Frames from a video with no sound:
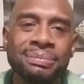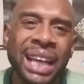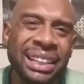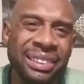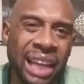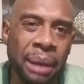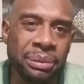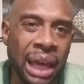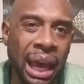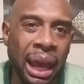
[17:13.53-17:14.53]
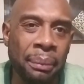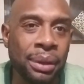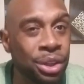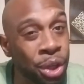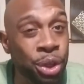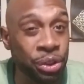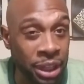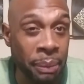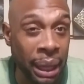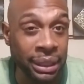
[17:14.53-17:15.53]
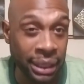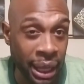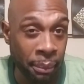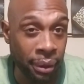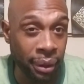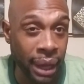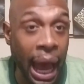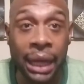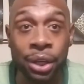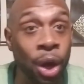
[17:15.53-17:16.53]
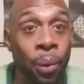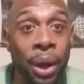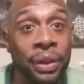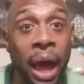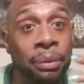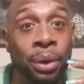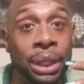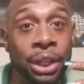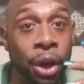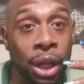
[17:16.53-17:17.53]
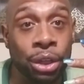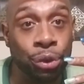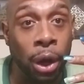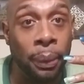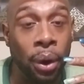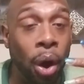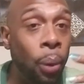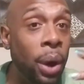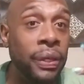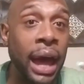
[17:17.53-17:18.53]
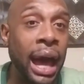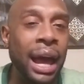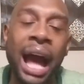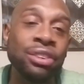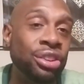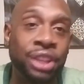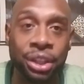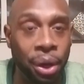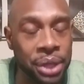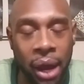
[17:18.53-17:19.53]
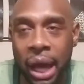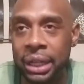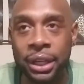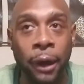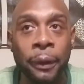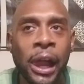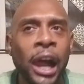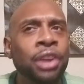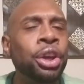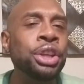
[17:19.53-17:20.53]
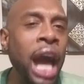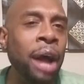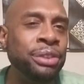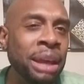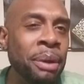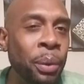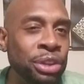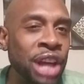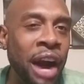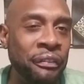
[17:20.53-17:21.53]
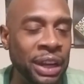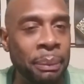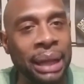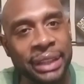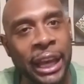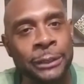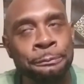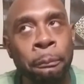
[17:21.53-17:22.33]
at the same time, do you see my dilemma? I didn't know whether I was going to get the girl in trouble or whether I... I just didn't know, y'all. I didn't know. So y'all tell me what y'all feel about that.